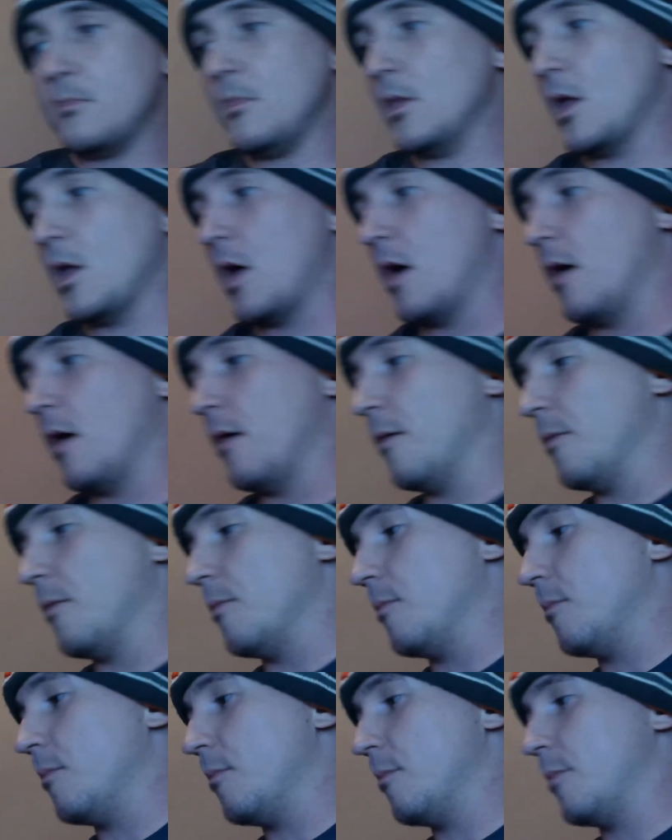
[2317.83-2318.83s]

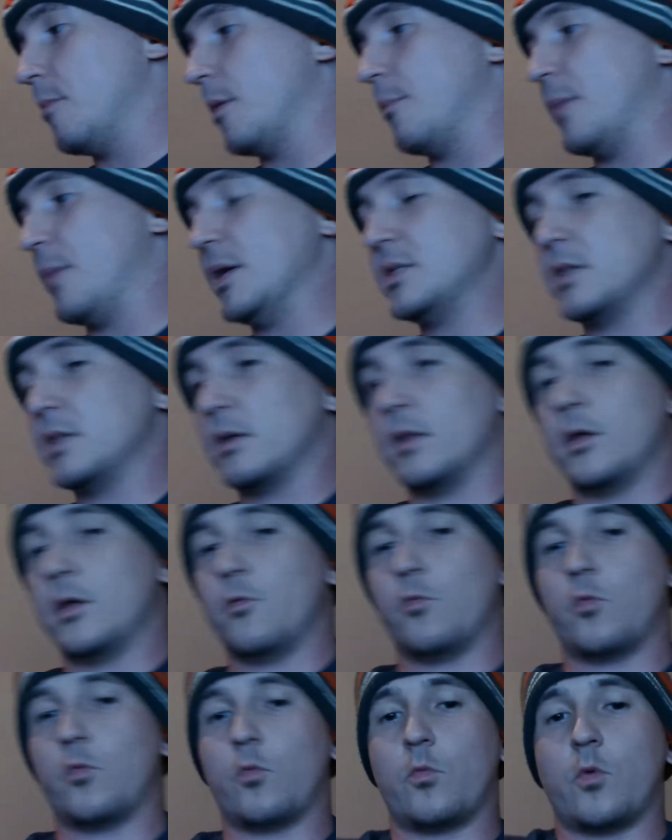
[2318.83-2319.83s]
But basically
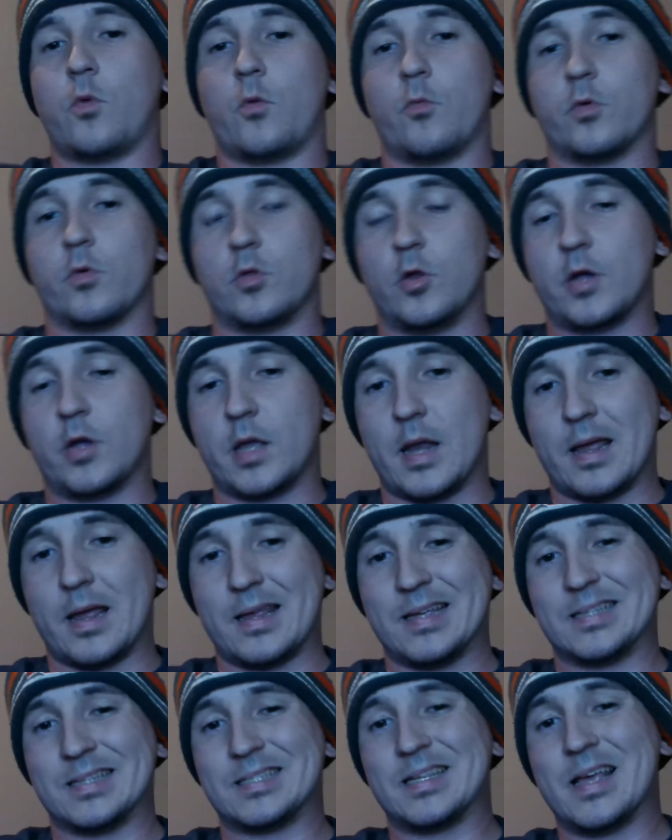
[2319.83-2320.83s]
what we're looking at
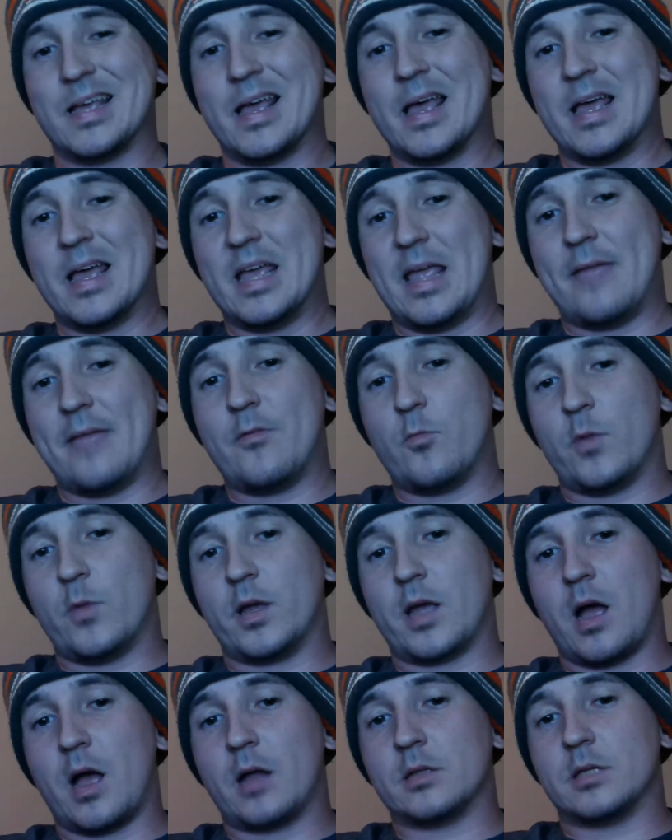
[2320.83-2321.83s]
is, even when
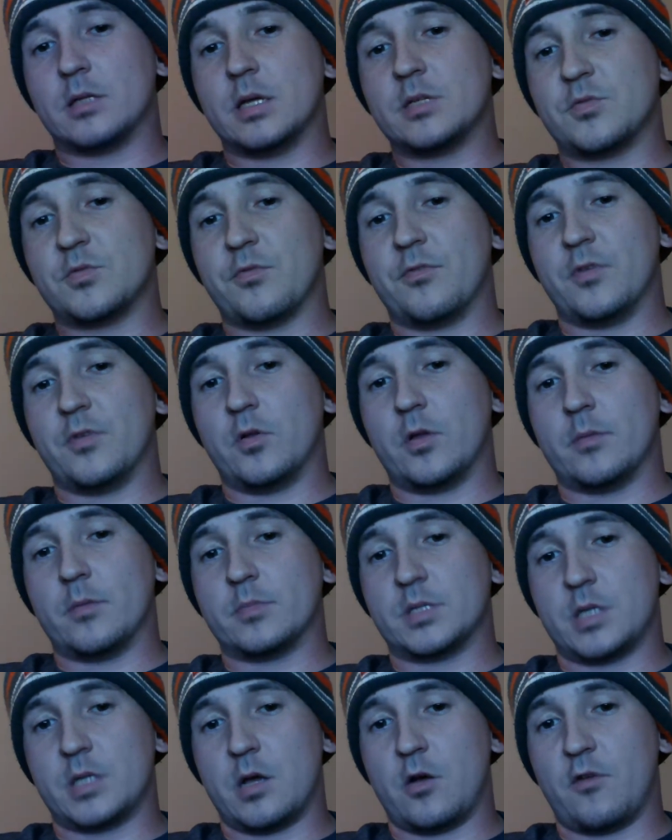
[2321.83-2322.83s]
God does reveal
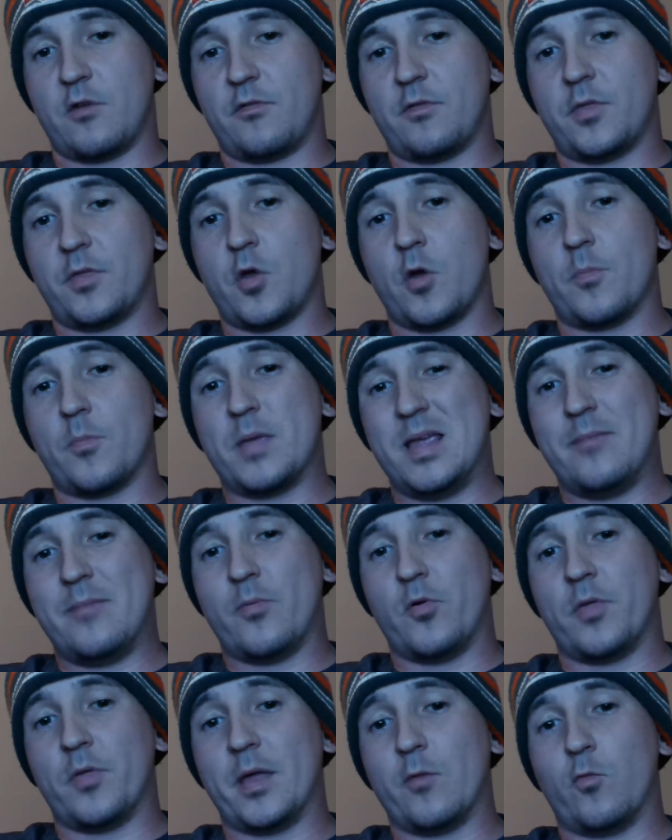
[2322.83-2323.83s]
himself, there are
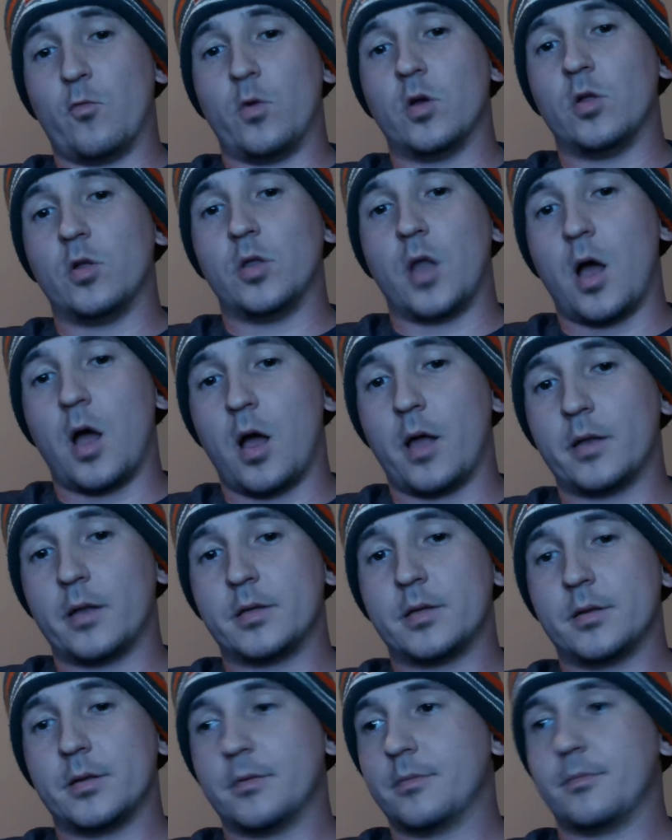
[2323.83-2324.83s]
people that will not
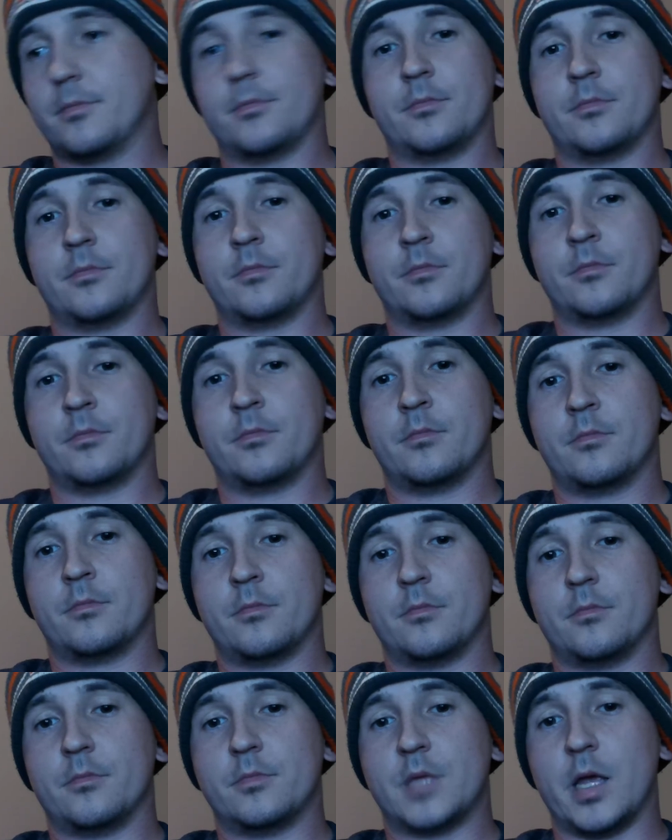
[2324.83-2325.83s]

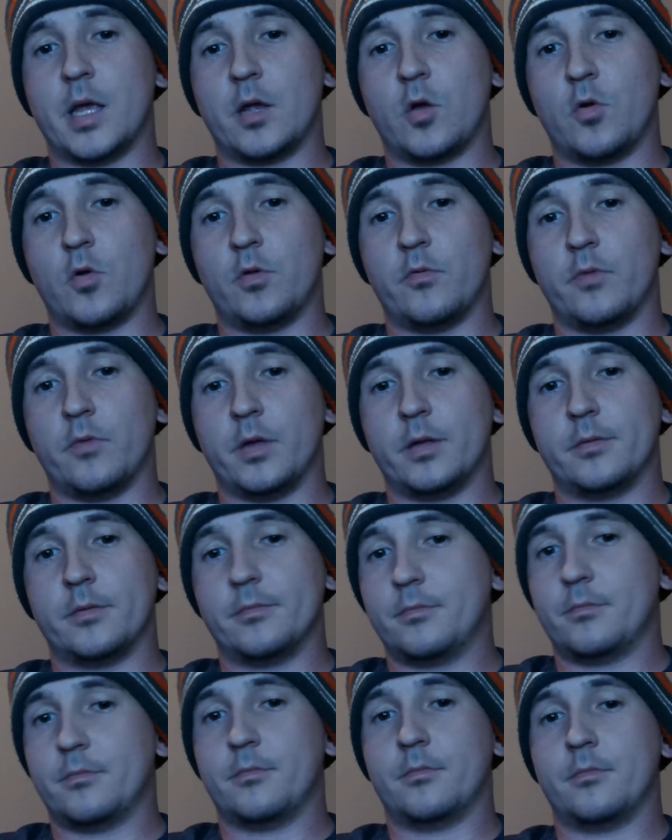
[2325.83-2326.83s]
take hold of it.
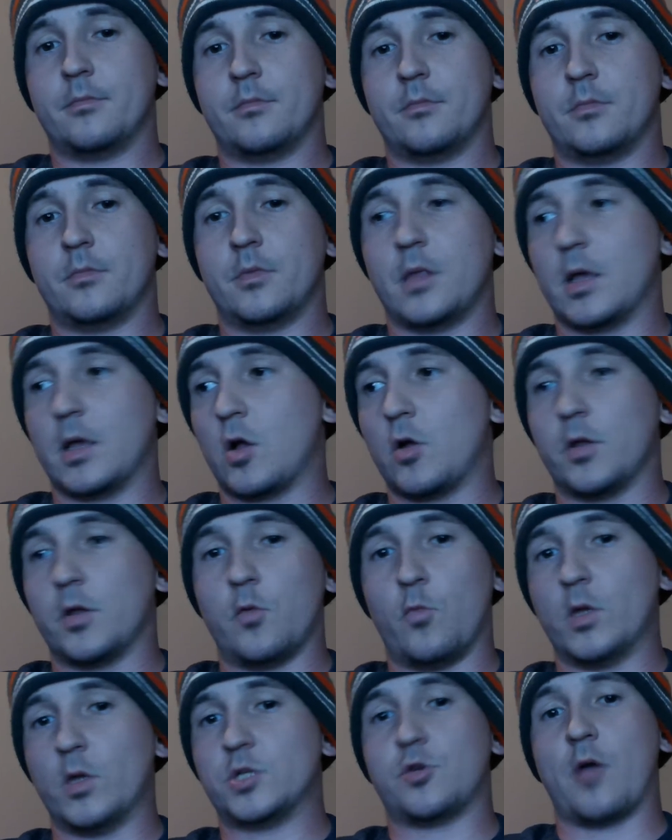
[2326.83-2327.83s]
They called it
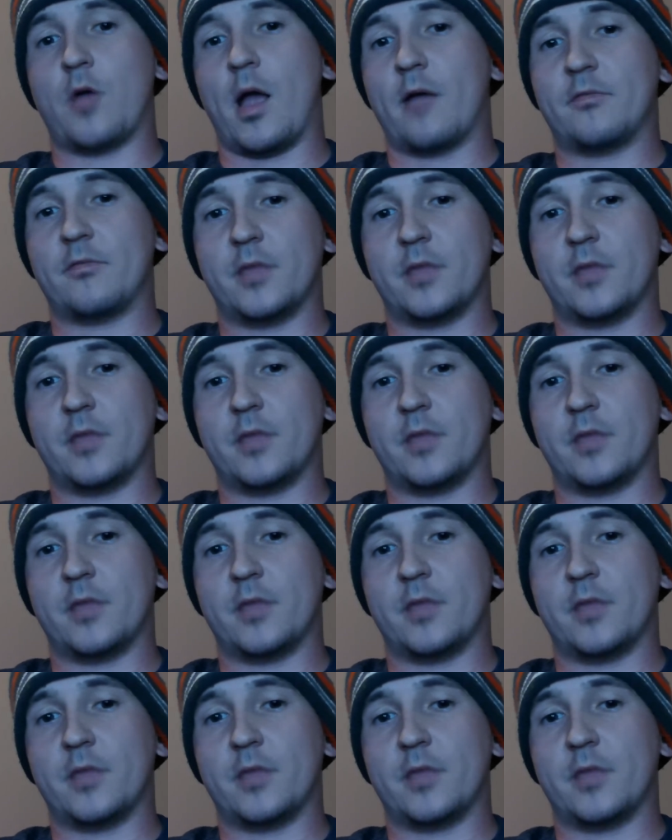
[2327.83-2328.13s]
witchcraft.